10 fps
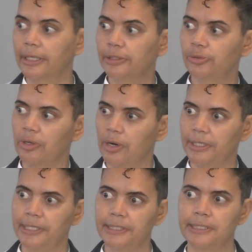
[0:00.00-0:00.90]
uh, to our
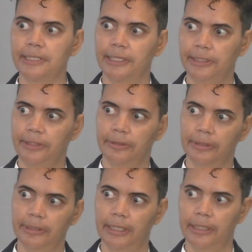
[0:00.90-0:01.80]
audience uh,
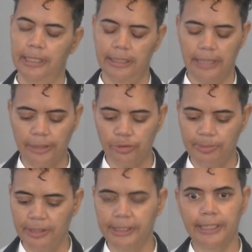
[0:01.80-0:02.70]
here uh, at, at New
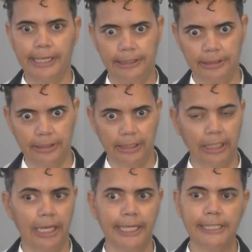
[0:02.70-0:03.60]
America and
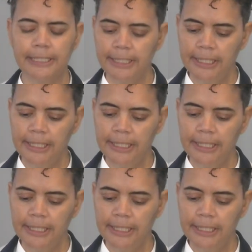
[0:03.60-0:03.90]
online.